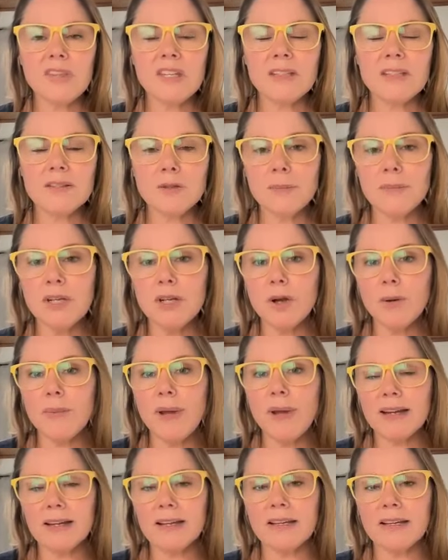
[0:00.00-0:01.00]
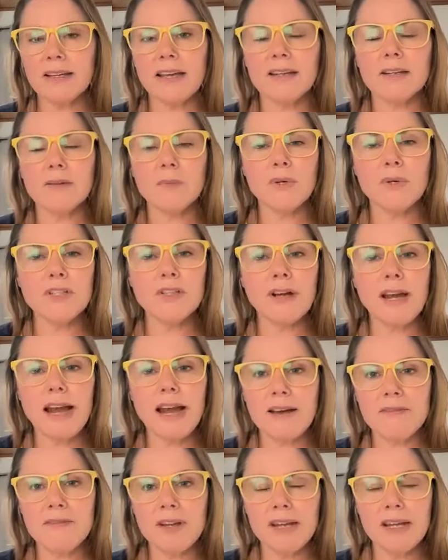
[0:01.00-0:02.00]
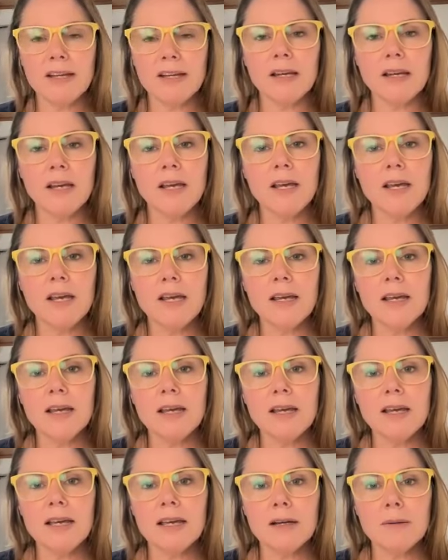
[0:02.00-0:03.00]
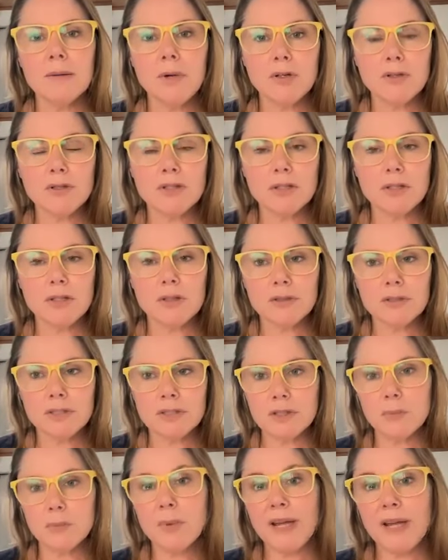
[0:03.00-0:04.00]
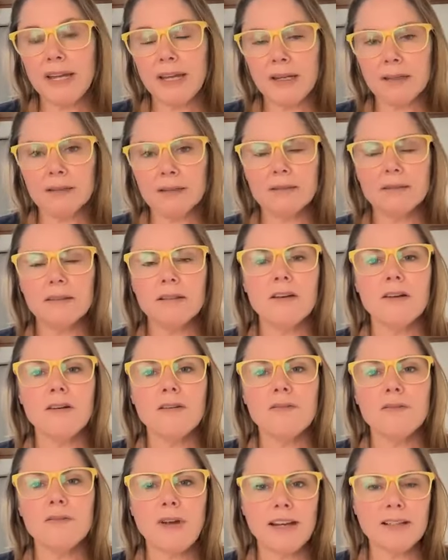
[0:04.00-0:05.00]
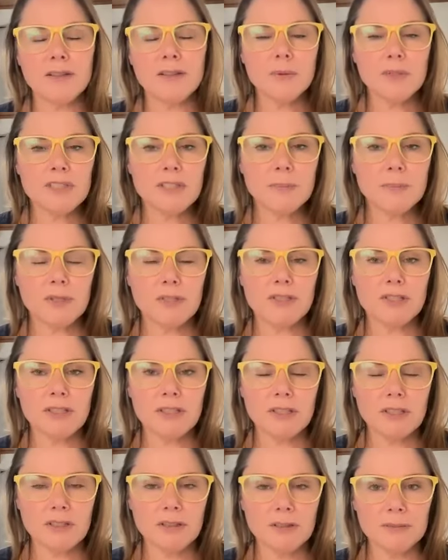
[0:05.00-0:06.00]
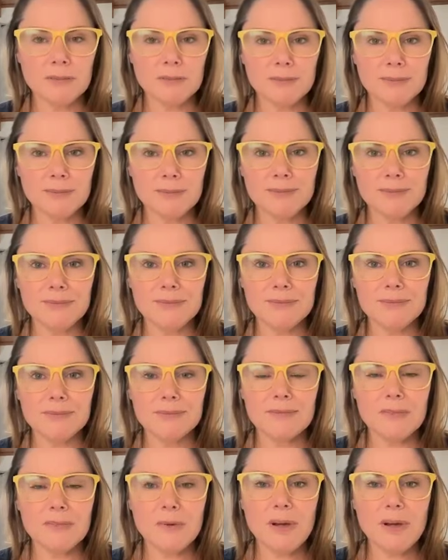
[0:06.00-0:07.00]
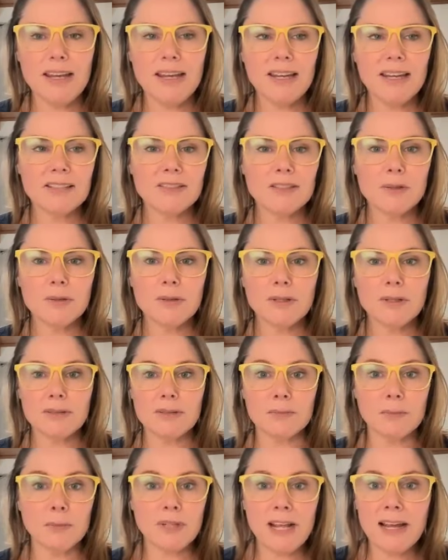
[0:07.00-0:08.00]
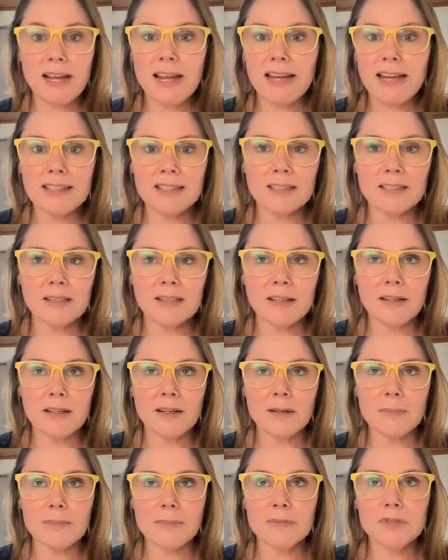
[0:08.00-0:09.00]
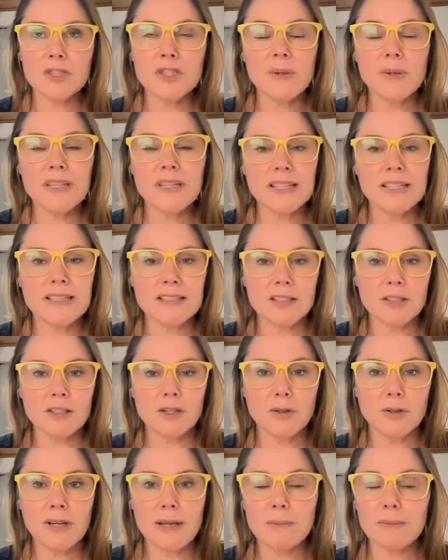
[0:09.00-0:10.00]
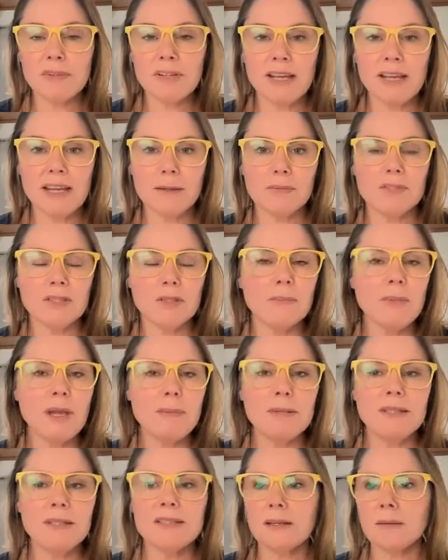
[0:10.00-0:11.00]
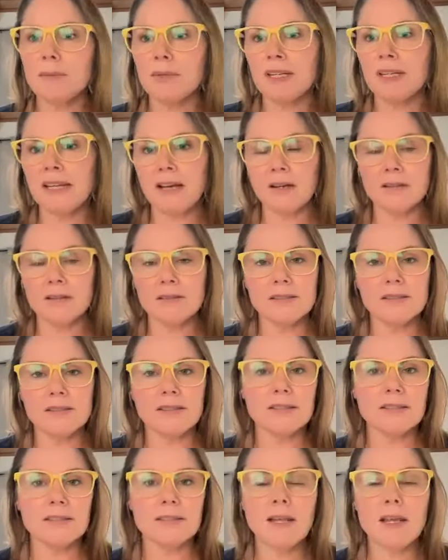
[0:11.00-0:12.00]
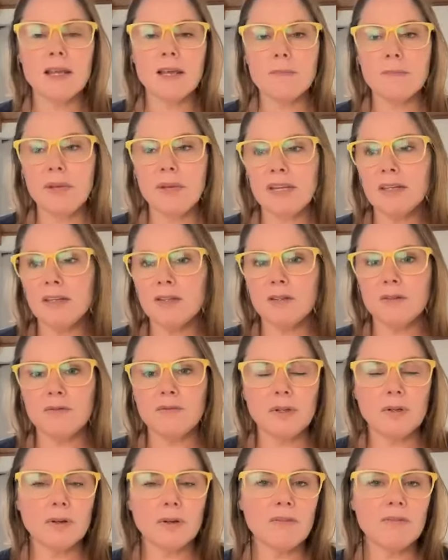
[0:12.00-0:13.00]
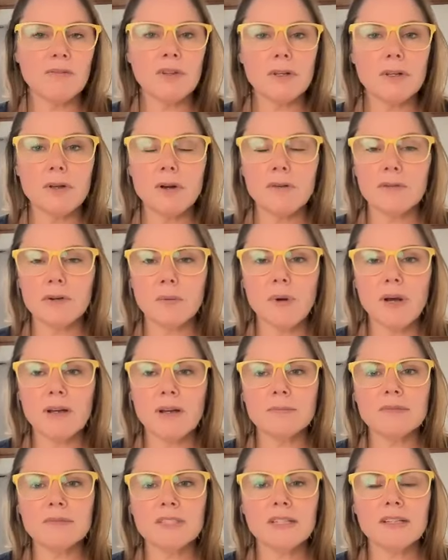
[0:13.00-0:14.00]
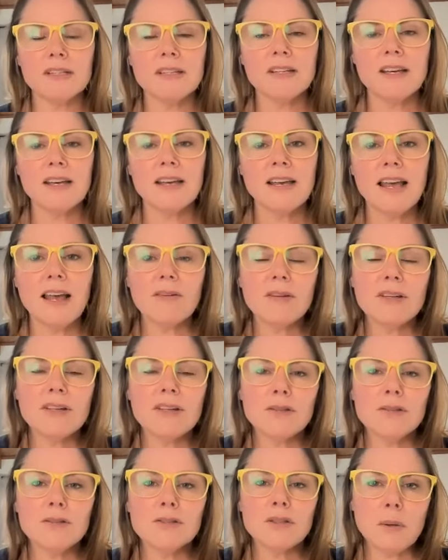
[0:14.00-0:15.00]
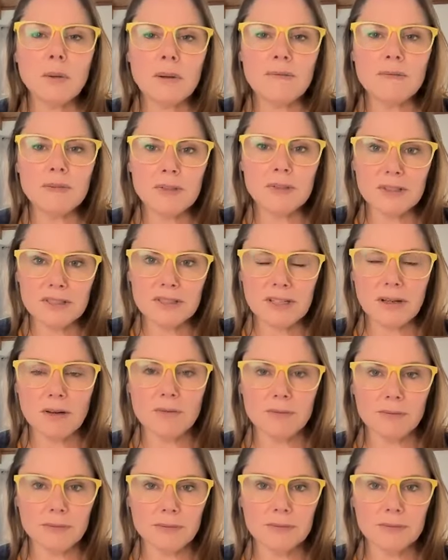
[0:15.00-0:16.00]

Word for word: So I'm going to go back again. When you're having an emotional swing, find what's pushing you. Okay. And so that we're not um, doing this to create blame. So maybe somebody else is making you feel, feel overwhelmed. How can you show up for yourself?